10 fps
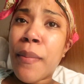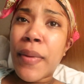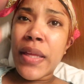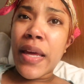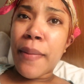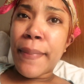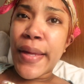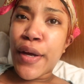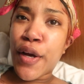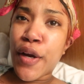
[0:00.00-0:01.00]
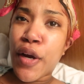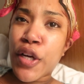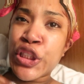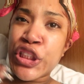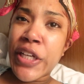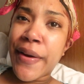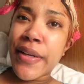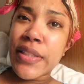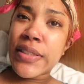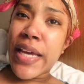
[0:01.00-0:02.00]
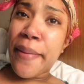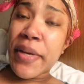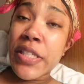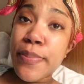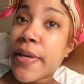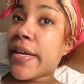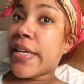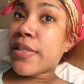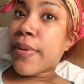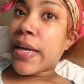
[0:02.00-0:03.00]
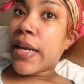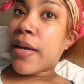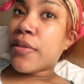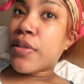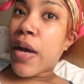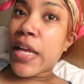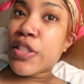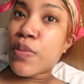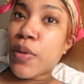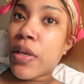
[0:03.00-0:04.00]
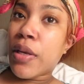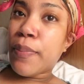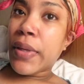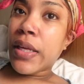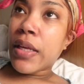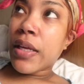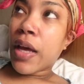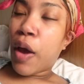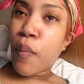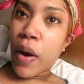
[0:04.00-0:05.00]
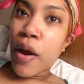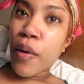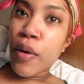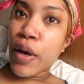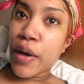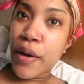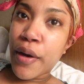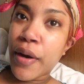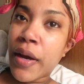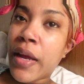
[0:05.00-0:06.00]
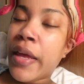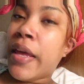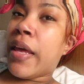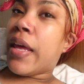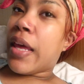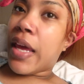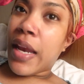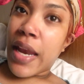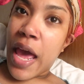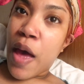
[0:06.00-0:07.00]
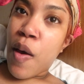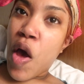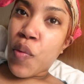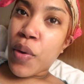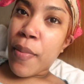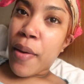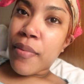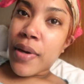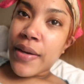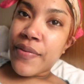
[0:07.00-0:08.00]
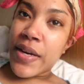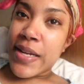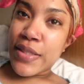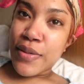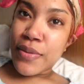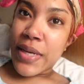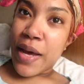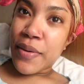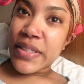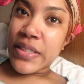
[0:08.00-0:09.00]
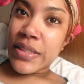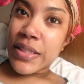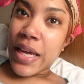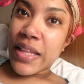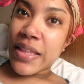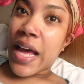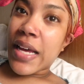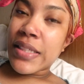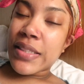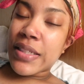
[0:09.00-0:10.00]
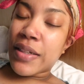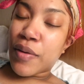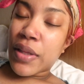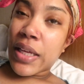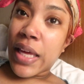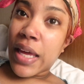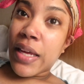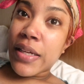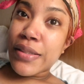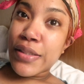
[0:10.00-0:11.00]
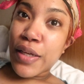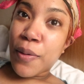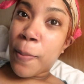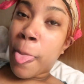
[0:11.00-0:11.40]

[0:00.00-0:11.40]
But yeah, me and her are sharing the same experience right now, so I just wanted to be around her. And now I'm with my boyfriend, so now it's just like the icing on the cake. So